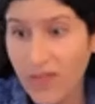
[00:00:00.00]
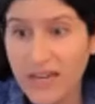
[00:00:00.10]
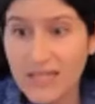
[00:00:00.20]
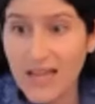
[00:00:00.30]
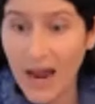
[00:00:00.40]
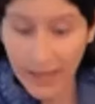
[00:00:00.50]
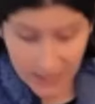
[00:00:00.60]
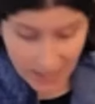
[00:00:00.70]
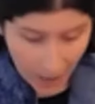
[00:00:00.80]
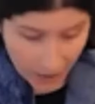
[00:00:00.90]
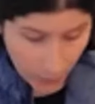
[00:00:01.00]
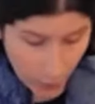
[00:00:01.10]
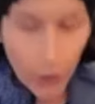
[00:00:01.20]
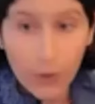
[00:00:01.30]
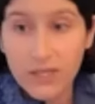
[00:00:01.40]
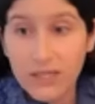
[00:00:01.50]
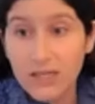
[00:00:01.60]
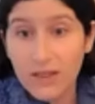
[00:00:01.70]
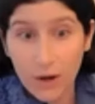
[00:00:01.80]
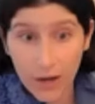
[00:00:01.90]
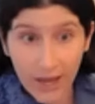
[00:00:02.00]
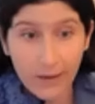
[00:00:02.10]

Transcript: decide exactly what goes into their kit.